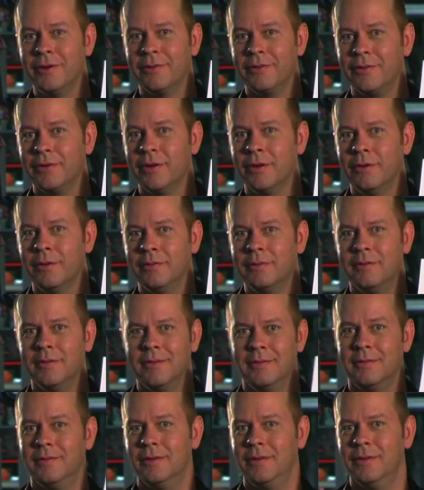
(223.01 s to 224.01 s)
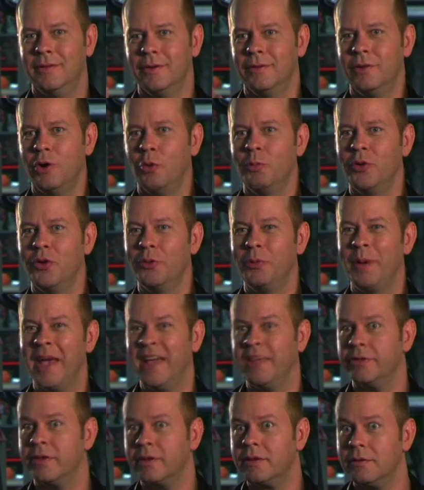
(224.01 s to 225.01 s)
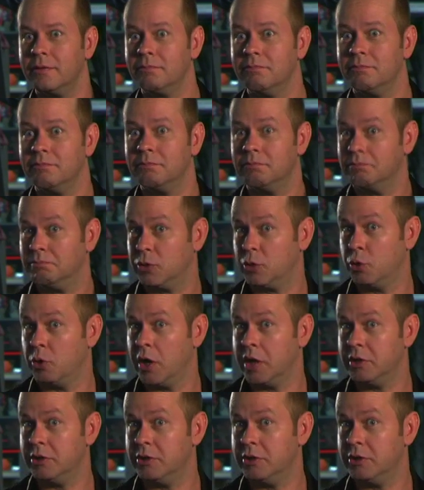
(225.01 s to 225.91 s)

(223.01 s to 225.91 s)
So, you know, homeopathic, correct?